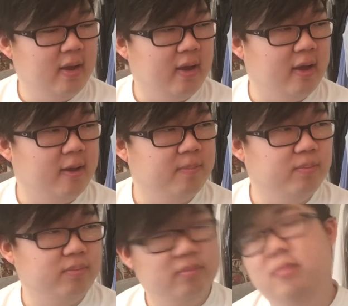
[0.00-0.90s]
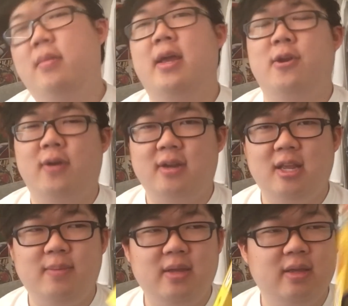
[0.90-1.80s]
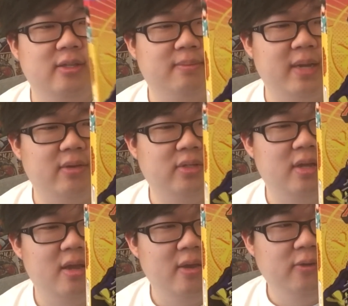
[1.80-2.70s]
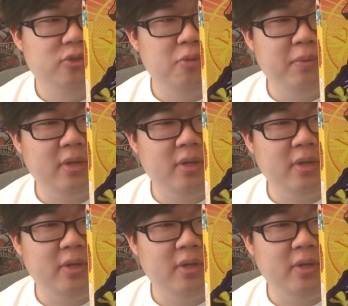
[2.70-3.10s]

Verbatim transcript: Um, My Hero Academia is about super.